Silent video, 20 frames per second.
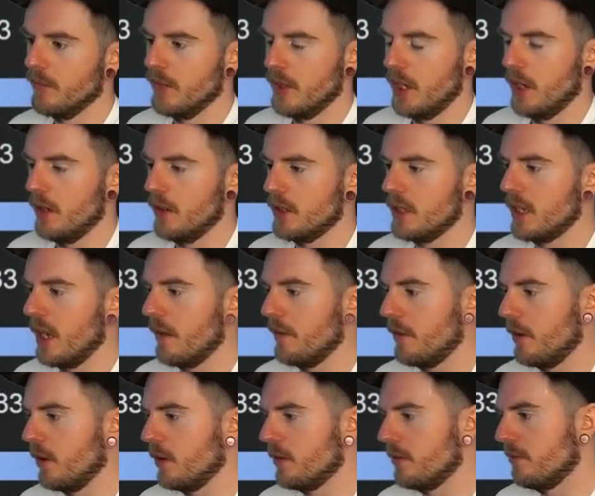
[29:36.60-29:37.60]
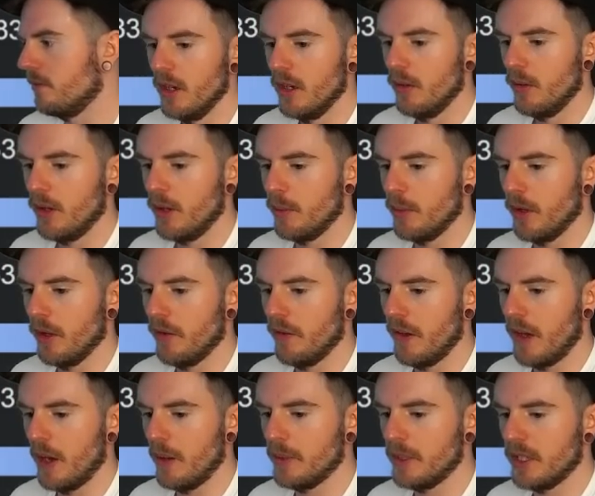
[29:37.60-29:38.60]
Yeah, snap fold. When you bluff,
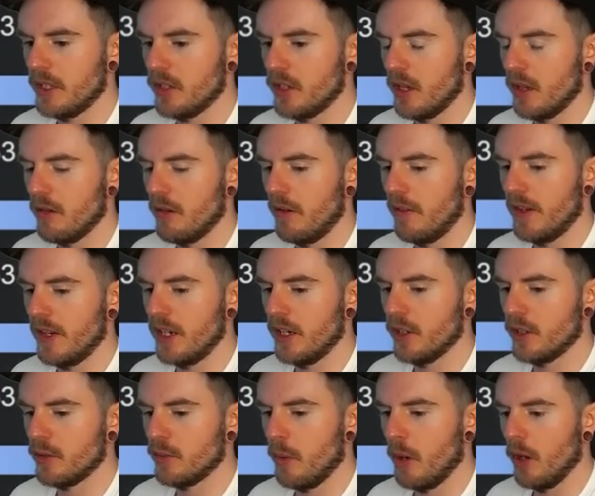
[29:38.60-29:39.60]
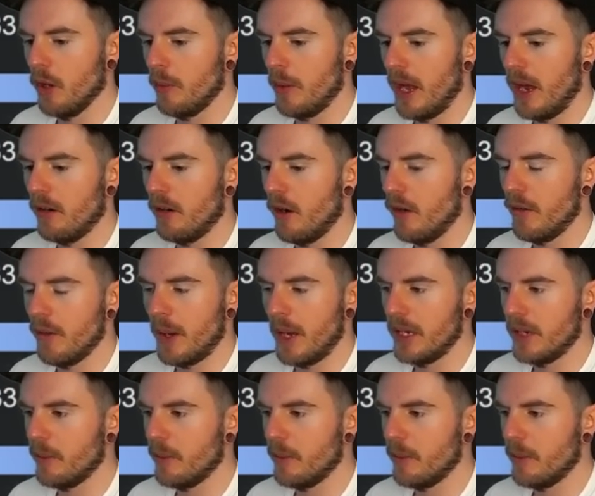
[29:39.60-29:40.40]
our position on the river do you small bet or over bet.